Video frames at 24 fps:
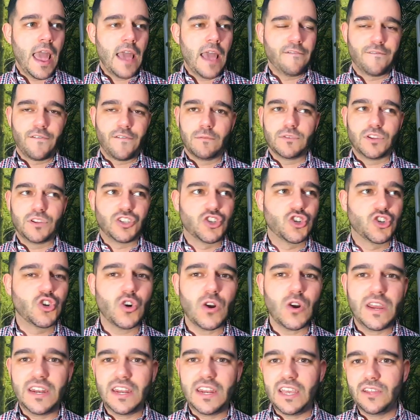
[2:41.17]
from the
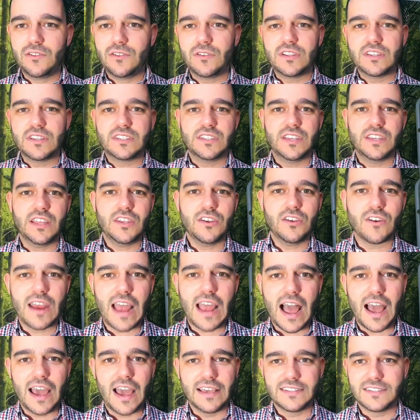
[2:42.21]
trainee to the senior
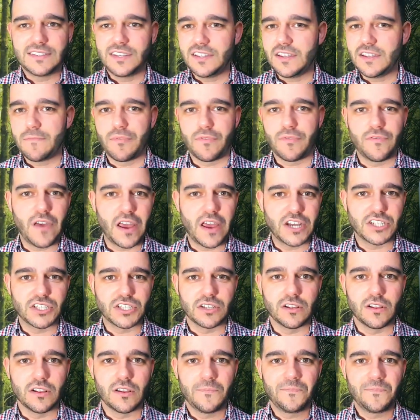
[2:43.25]
guy, senior
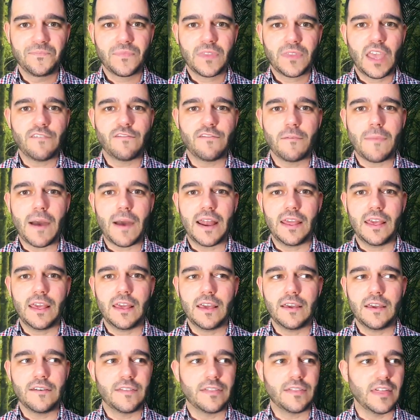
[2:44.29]
professional,
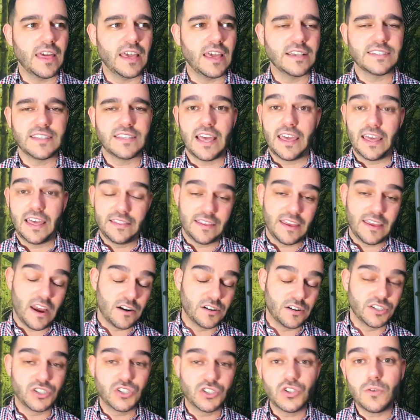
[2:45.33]
everybody thinks, and they are
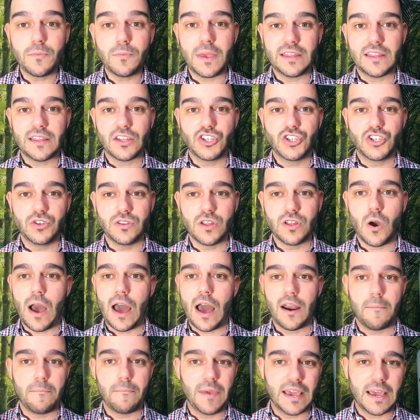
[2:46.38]
assuming that you know how
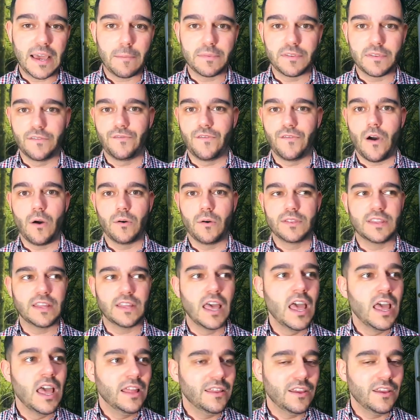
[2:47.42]
to pick up the phone.
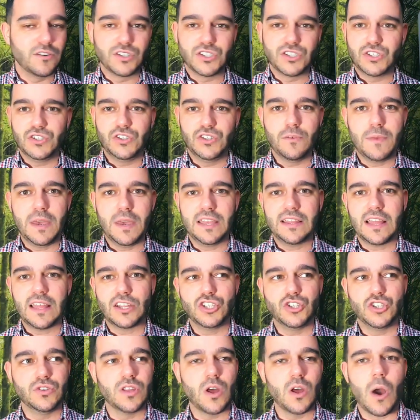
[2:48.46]
They're assuming
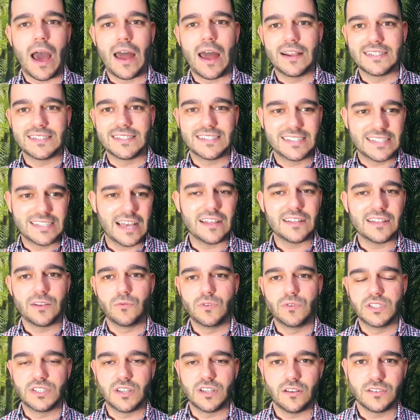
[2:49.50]
that you know how to sell the
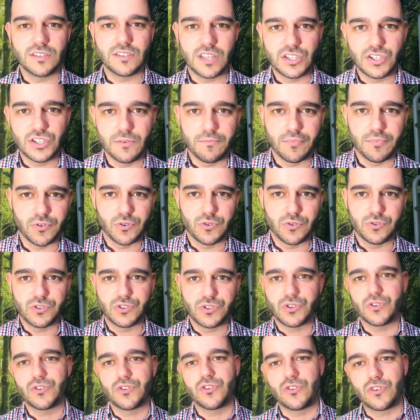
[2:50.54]
results that you
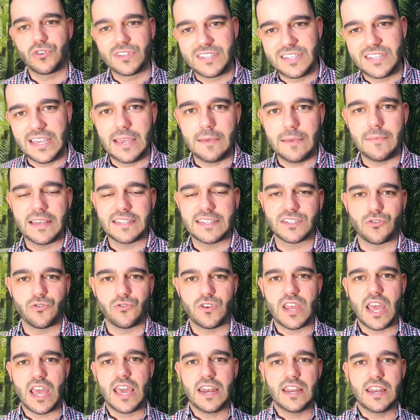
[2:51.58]
produce or your team has
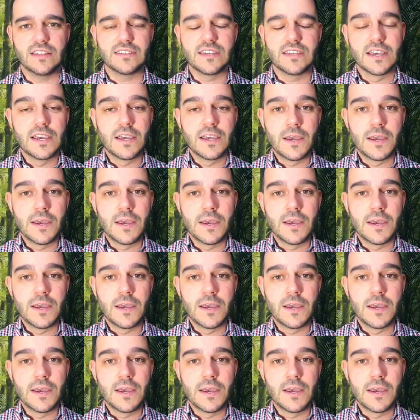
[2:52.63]
created.